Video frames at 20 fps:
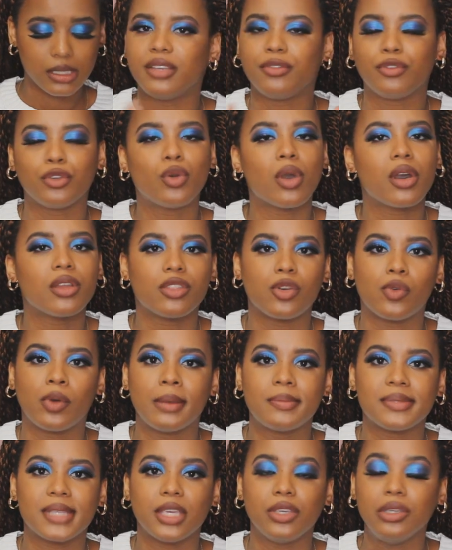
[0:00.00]
If you go on the
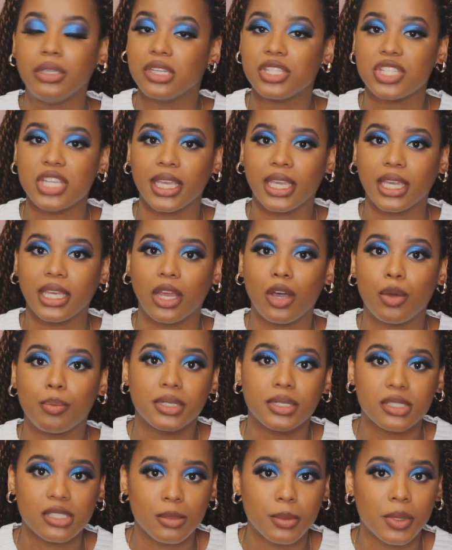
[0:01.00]
website, you can check it
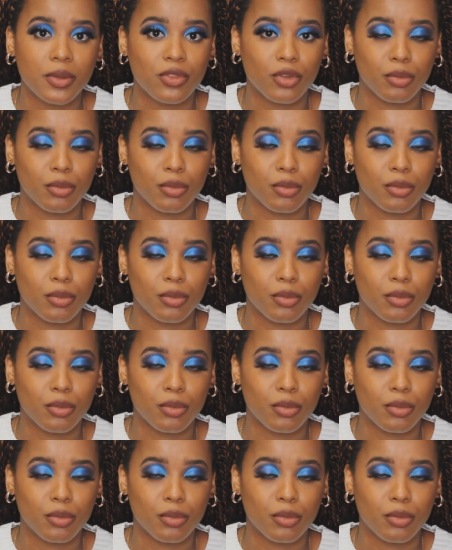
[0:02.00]
but some of